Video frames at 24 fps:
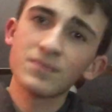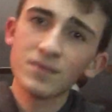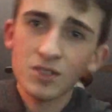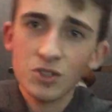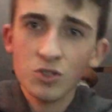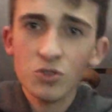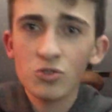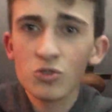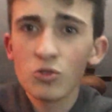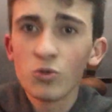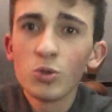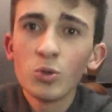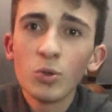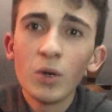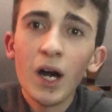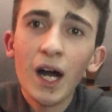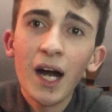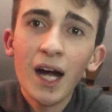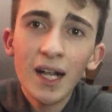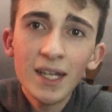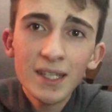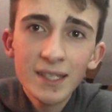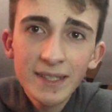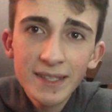Drew
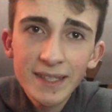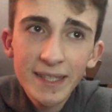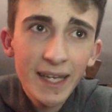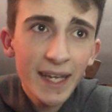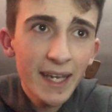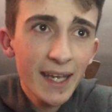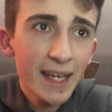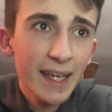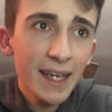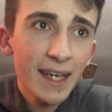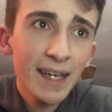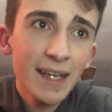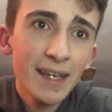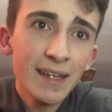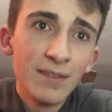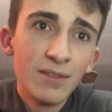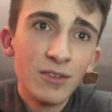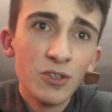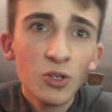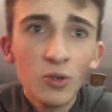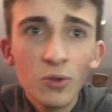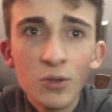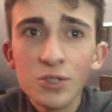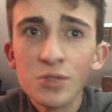Holiday and
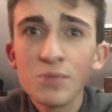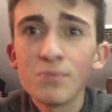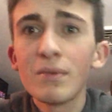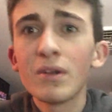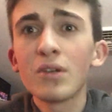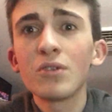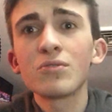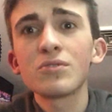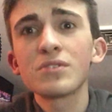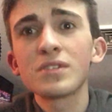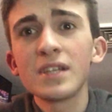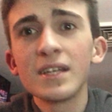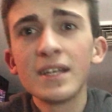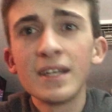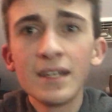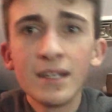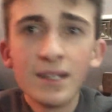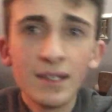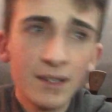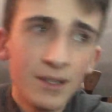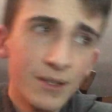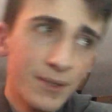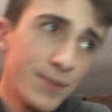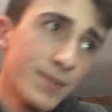Chris Middleton,
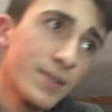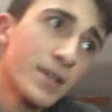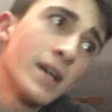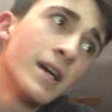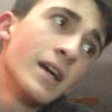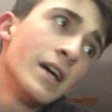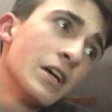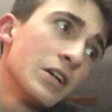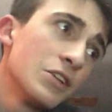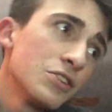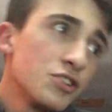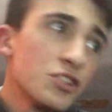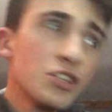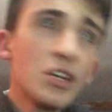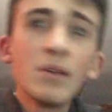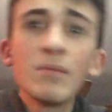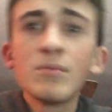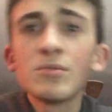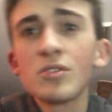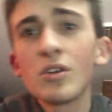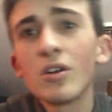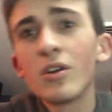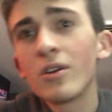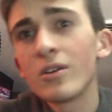and there's
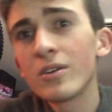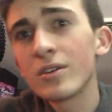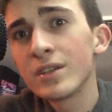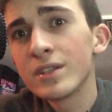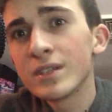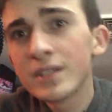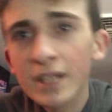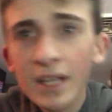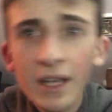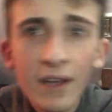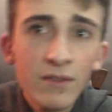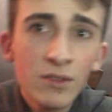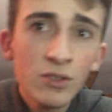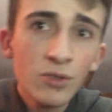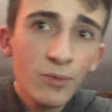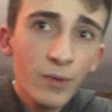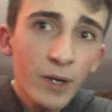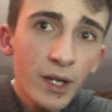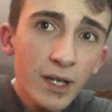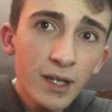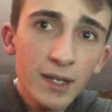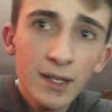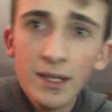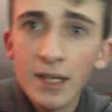James Harden, Kevin
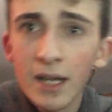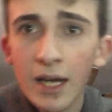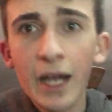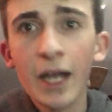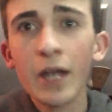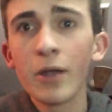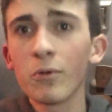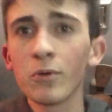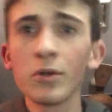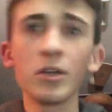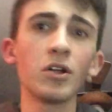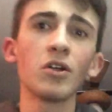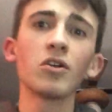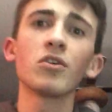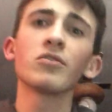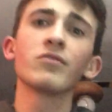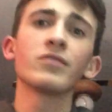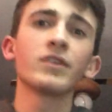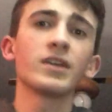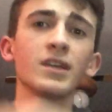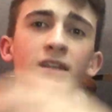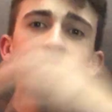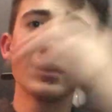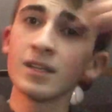Durant, and Kyrie
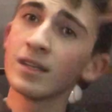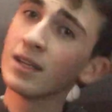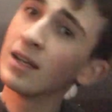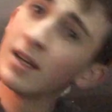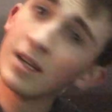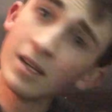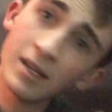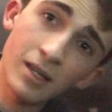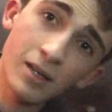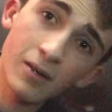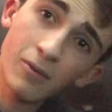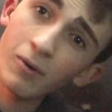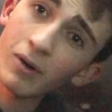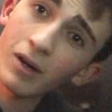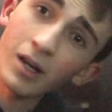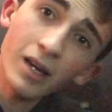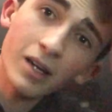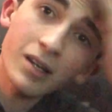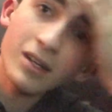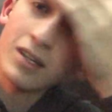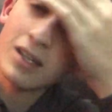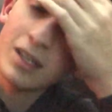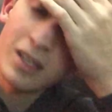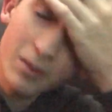Irving. We're
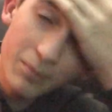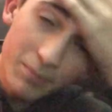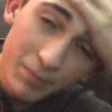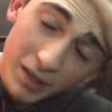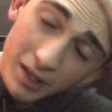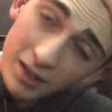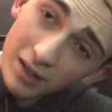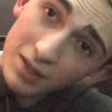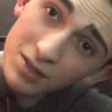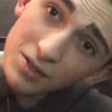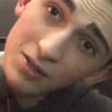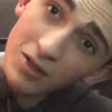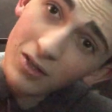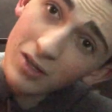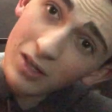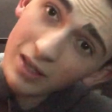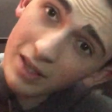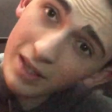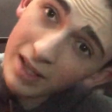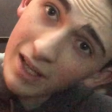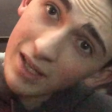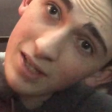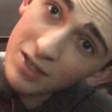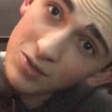not going to compete this year
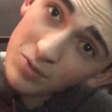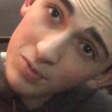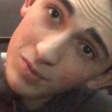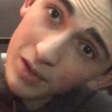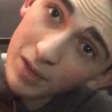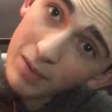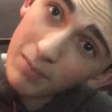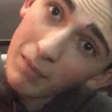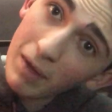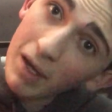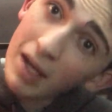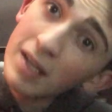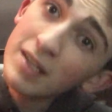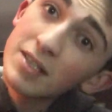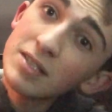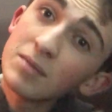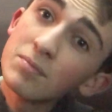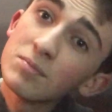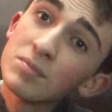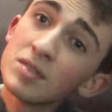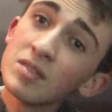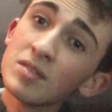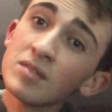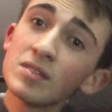unless we make
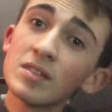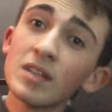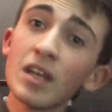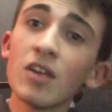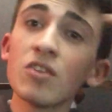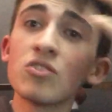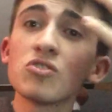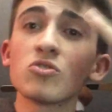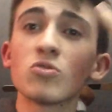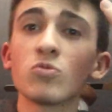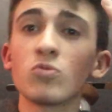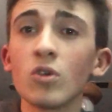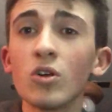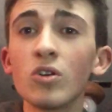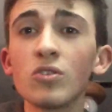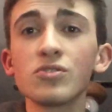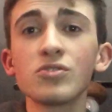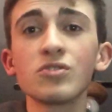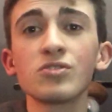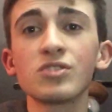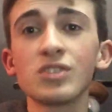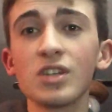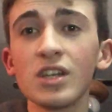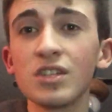some substantial
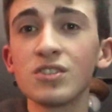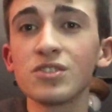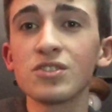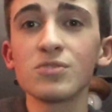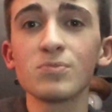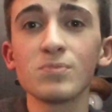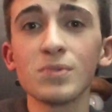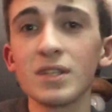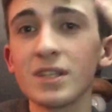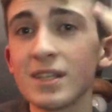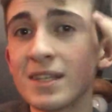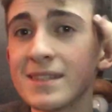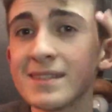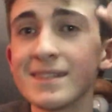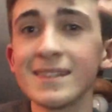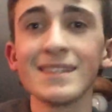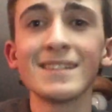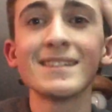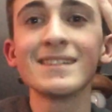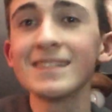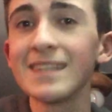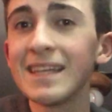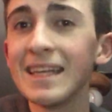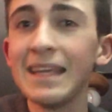roster changes because
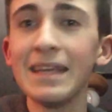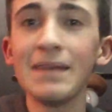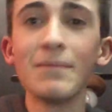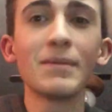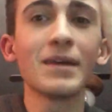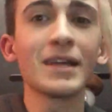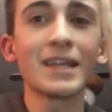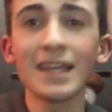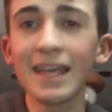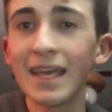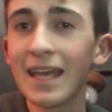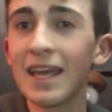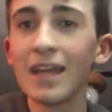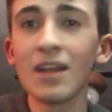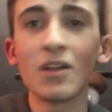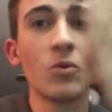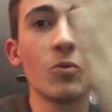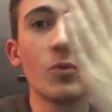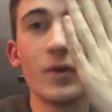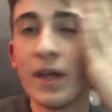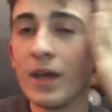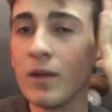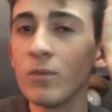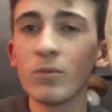this team can't
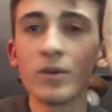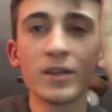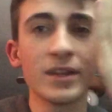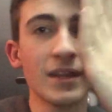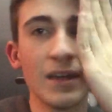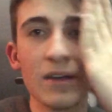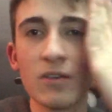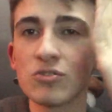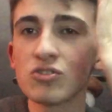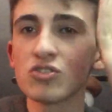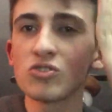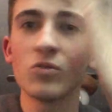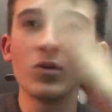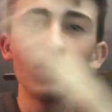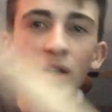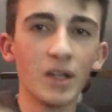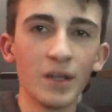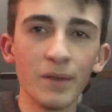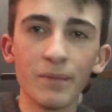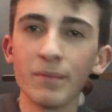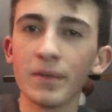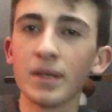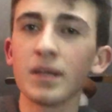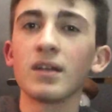win without Joel
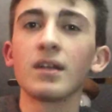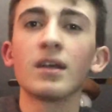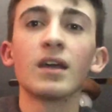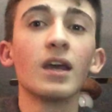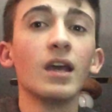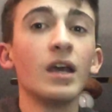Embiid.